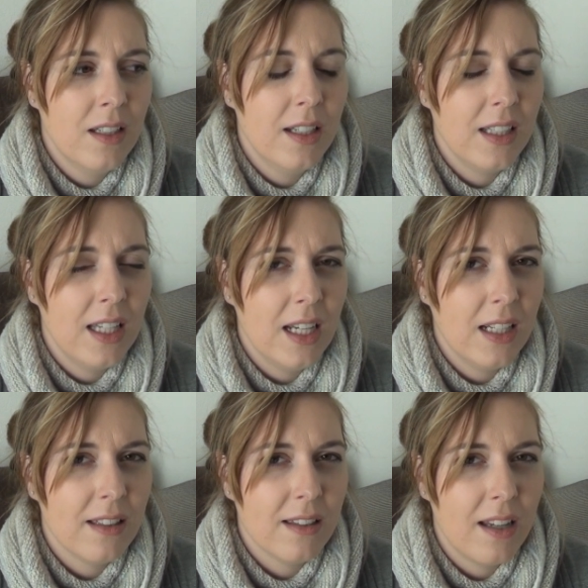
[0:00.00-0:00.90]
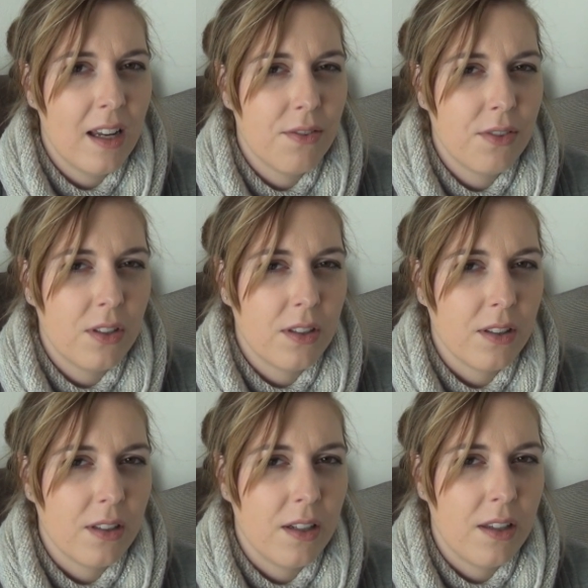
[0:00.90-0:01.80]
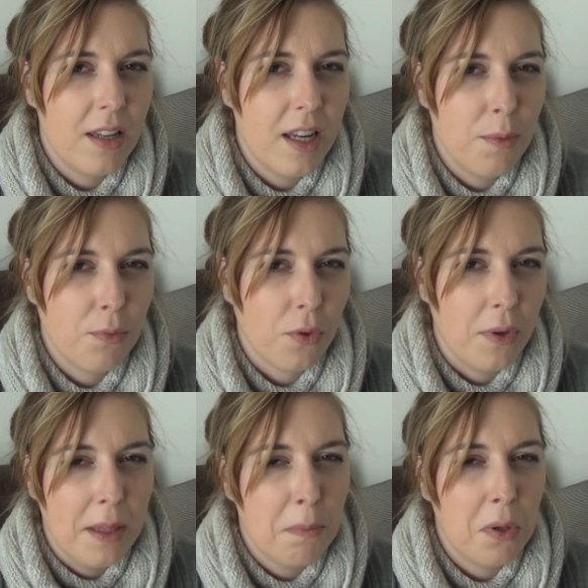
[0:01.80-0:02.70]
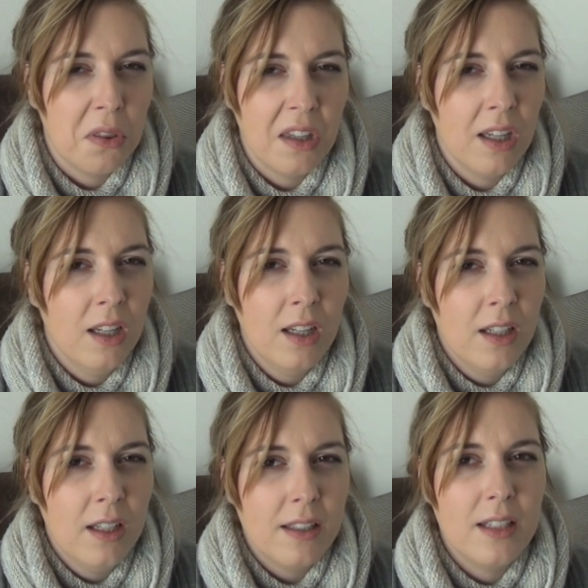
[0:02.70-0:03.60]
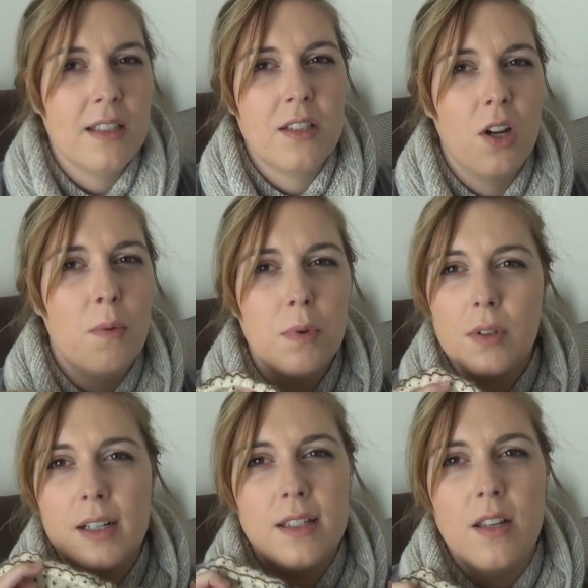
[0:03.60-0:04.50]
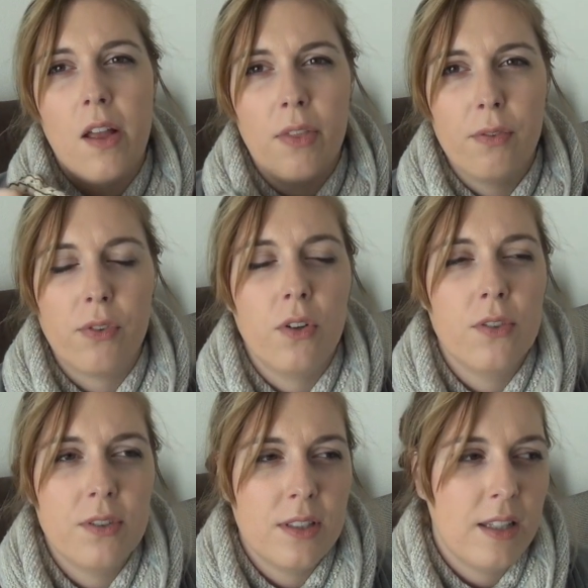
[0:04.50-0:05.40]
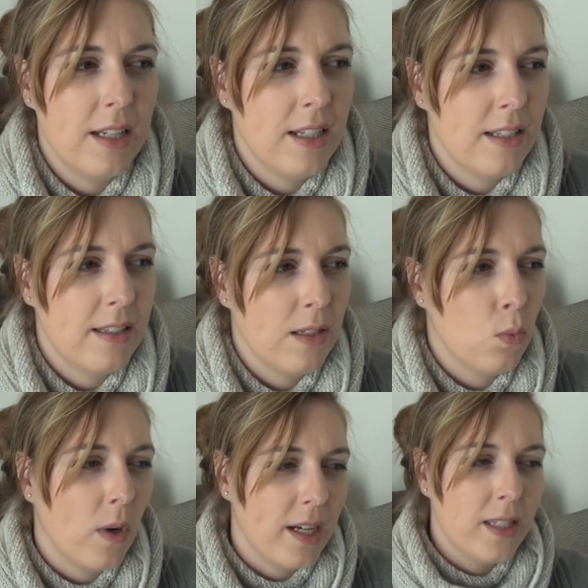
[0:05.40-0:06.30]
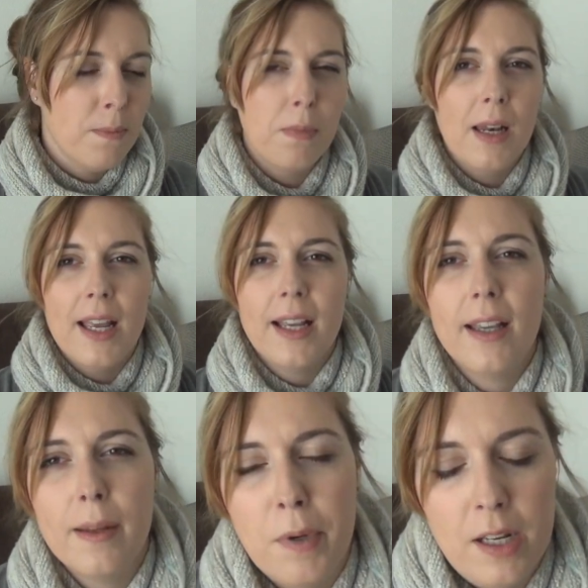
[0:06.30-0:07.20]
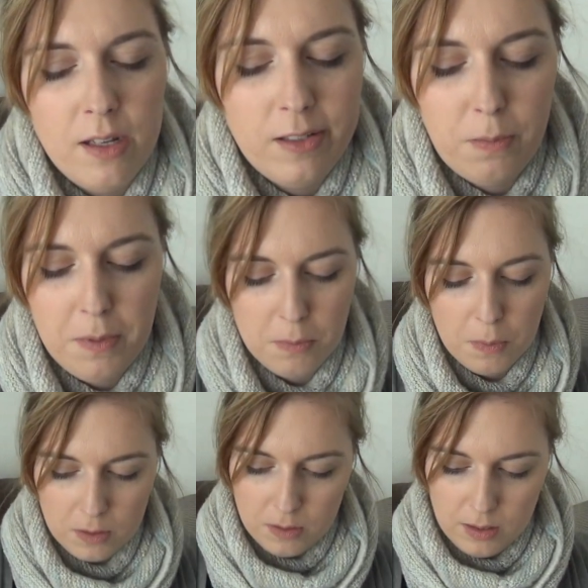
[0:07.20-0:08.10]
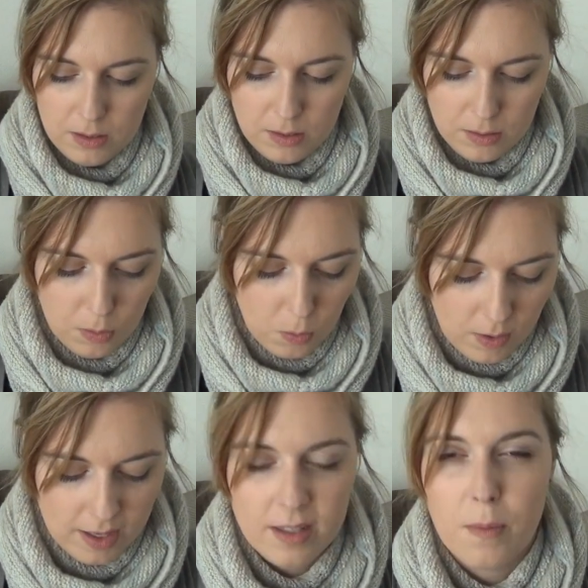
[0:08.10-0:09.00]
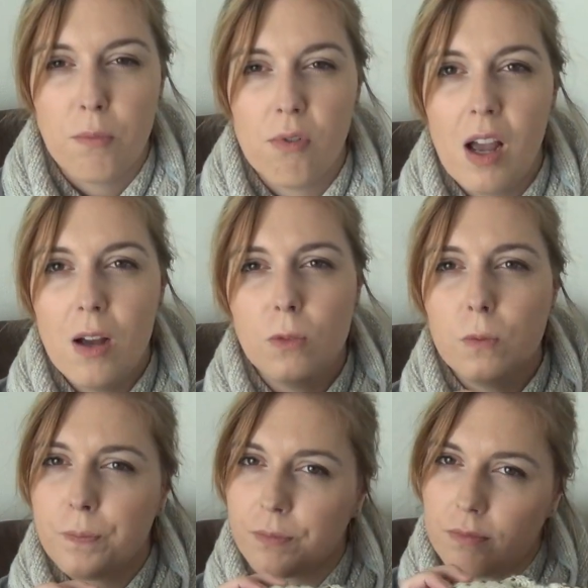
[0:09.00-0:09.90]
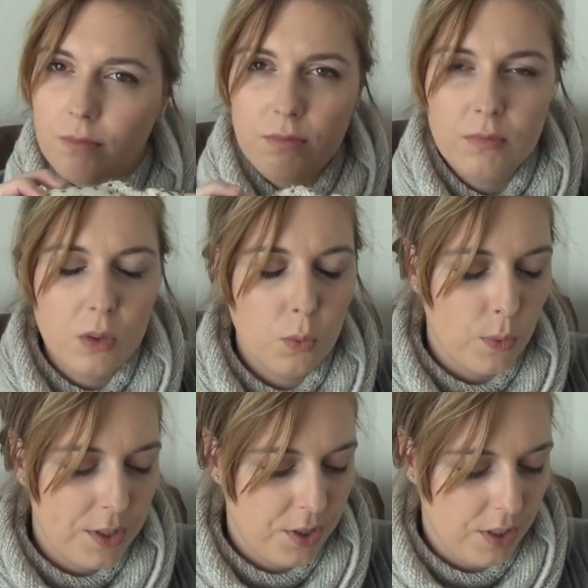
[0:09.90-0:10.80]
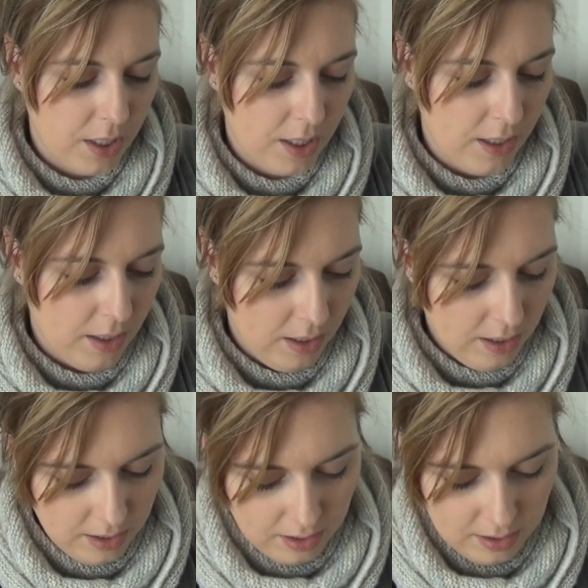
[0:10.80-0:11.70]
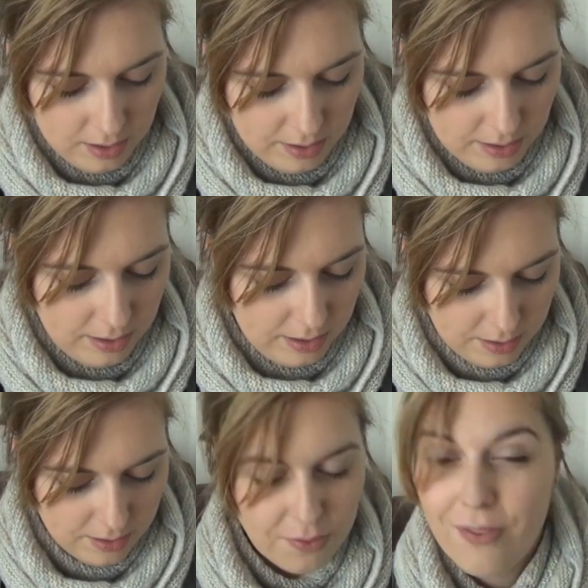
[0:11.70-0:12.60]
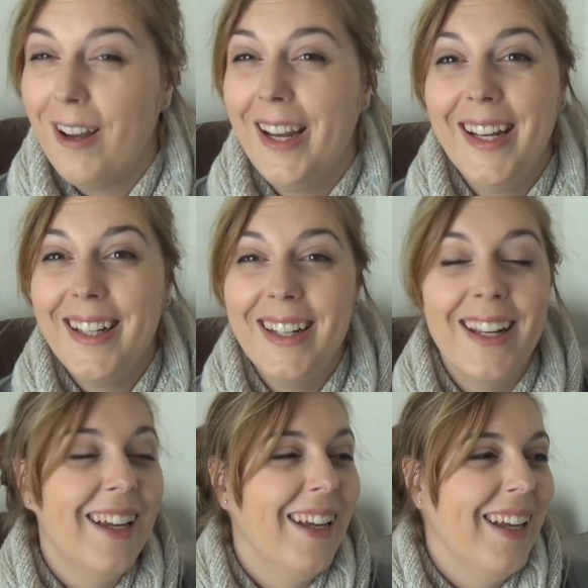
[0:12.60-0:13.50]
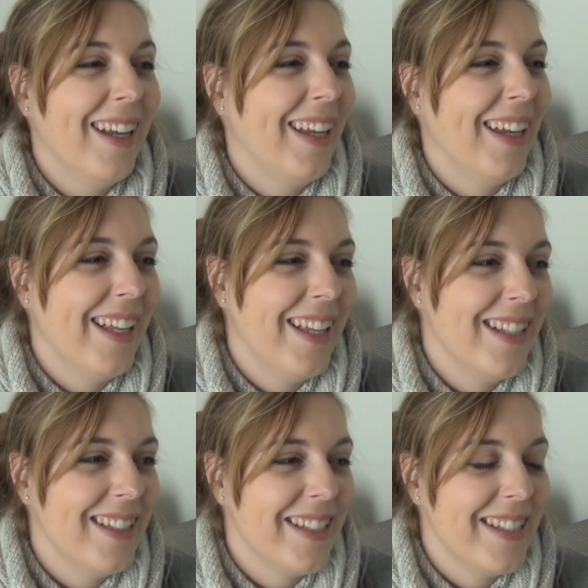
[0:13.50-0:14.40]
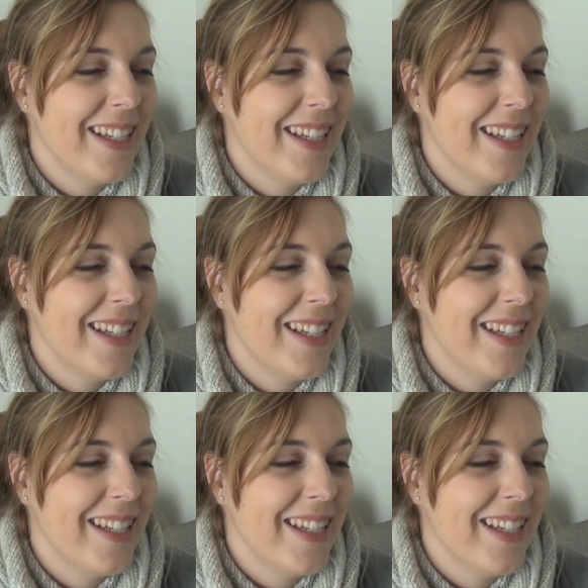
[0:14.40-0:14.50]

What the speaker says: in England they have another name for it, but this jumper is on the front. They knit it in white and black. My husband wants it white and brown, which is fine. And